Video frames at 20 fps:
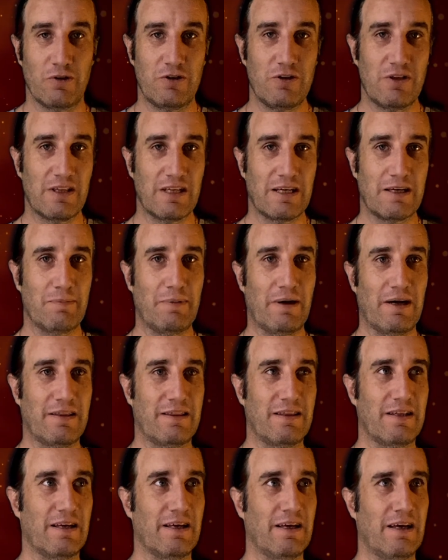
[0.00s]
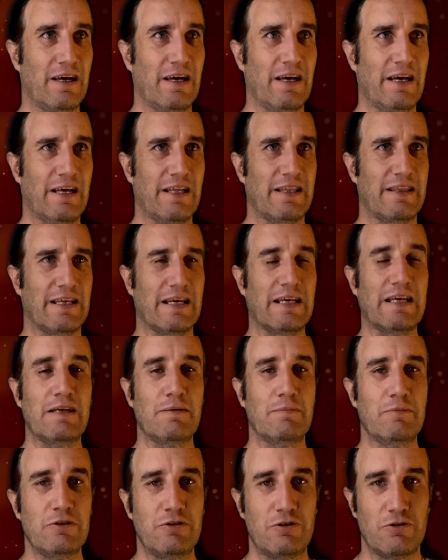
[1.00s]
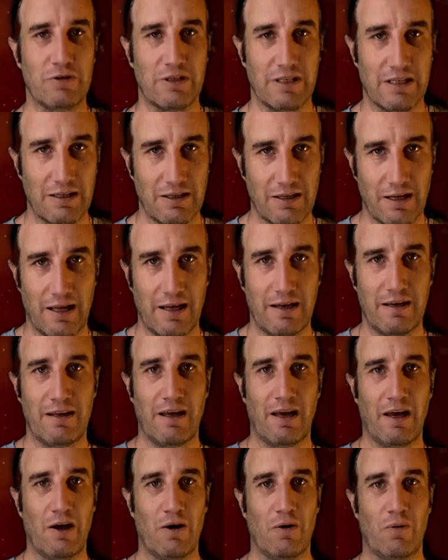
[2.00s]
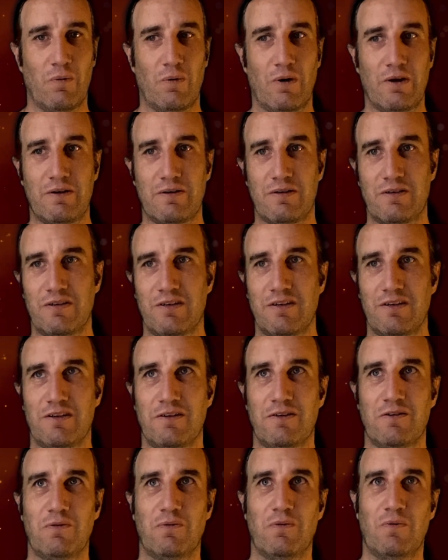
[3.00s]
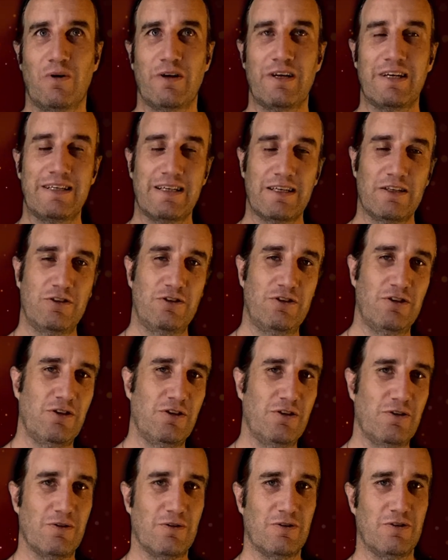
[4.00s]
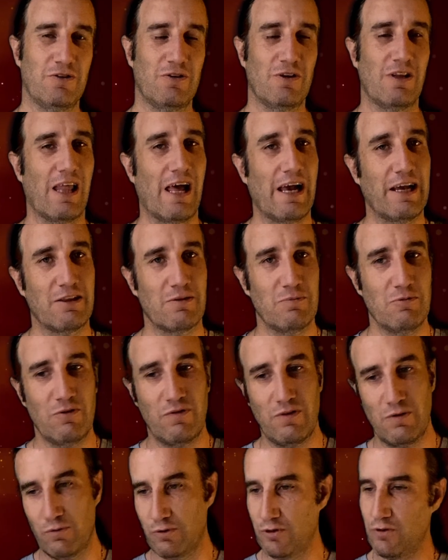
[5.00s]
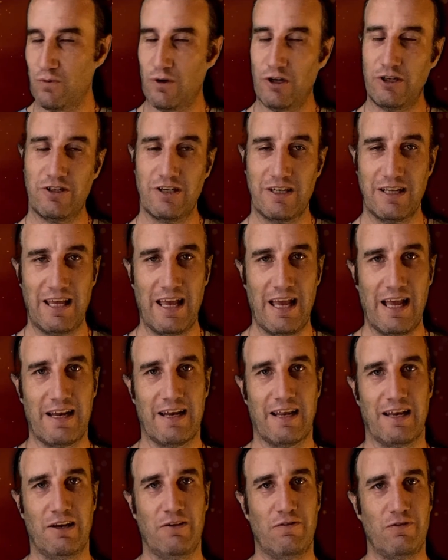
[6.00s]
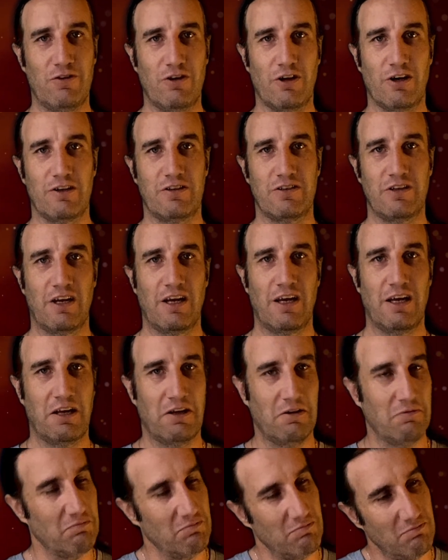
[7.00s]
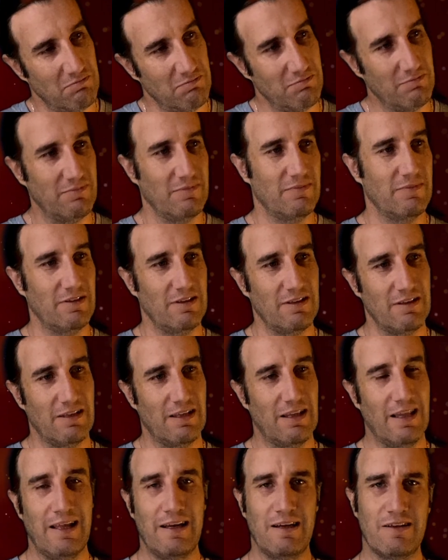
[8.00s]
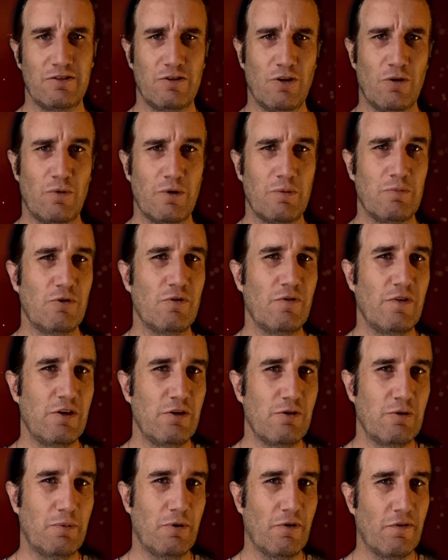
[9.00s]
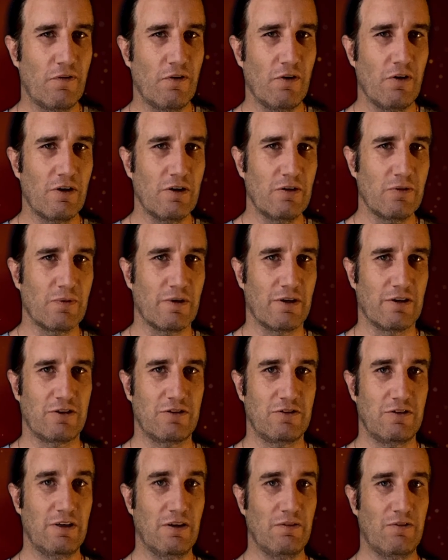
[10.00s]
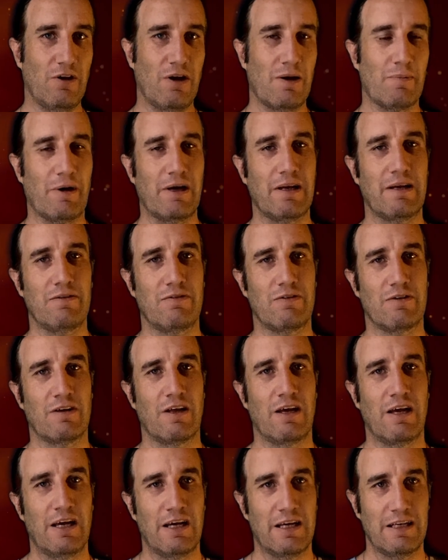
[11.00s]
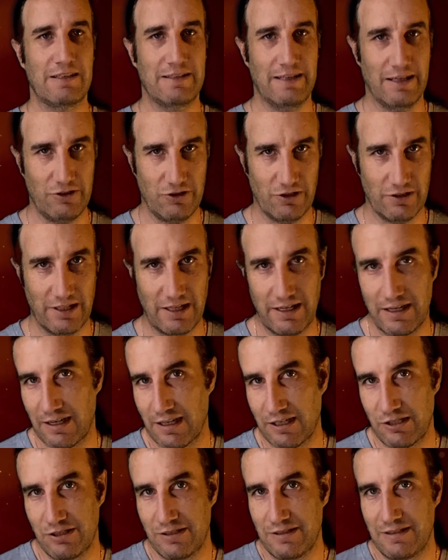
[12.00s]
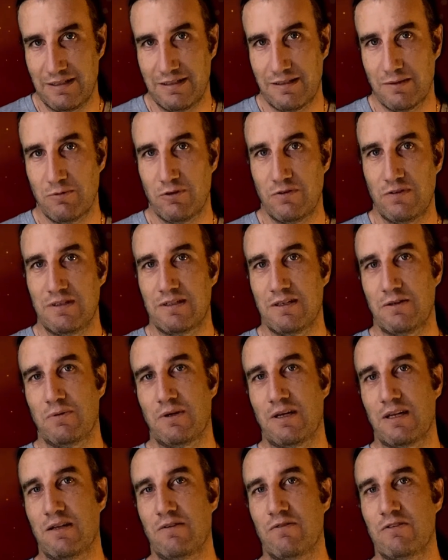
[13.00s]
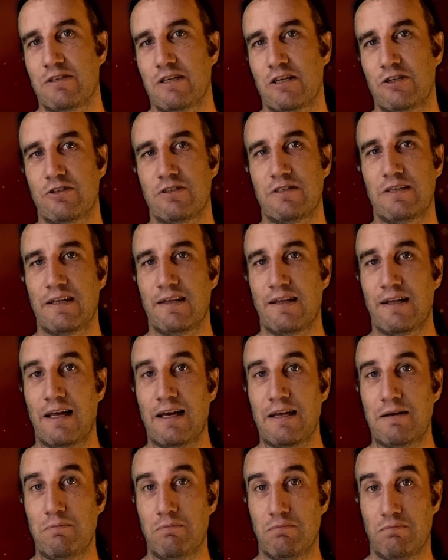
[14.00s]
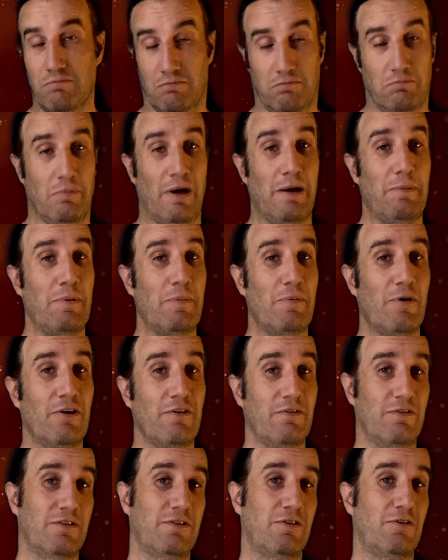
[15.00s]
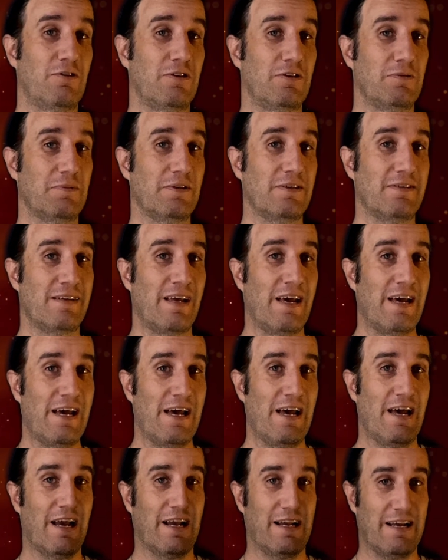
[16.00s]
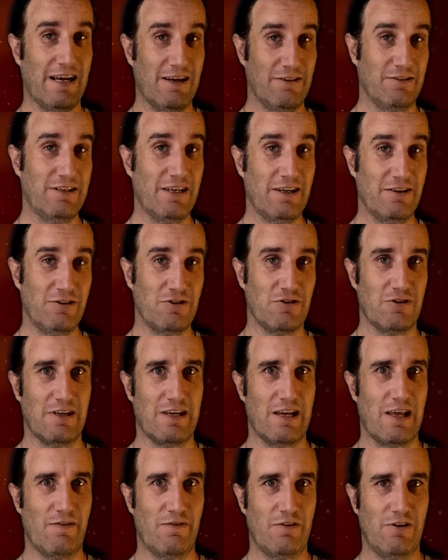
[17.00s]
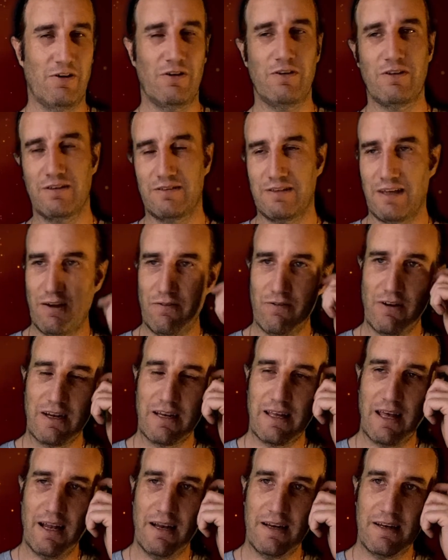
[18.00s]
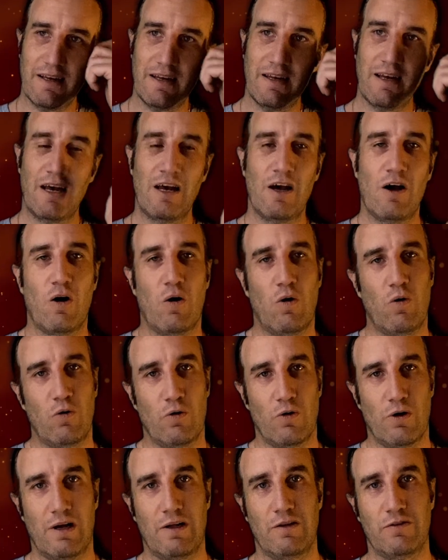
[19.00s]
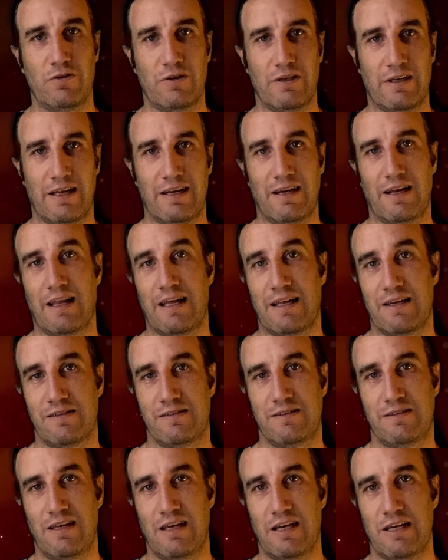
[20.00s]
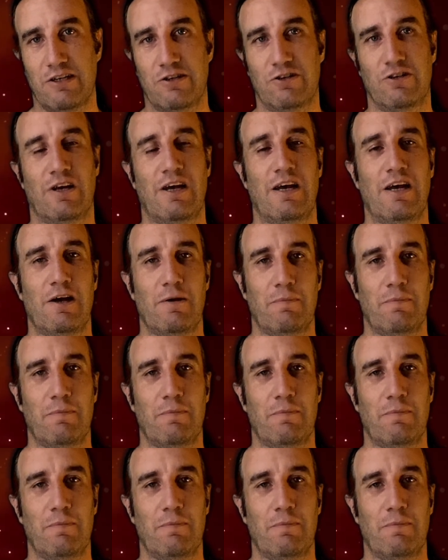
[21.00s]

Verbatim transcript: What do you think about the, the imagery and what, what it does to you? Do you like the movie? Would you watch it again? And if not, let us know what movie you'd prefer as well, because you never know. I might even touch on that and actually see some movies that we can even touch on down the line might be part of this Christmas countdown. You never know, this advent calendar, or I'll do it at a later stage.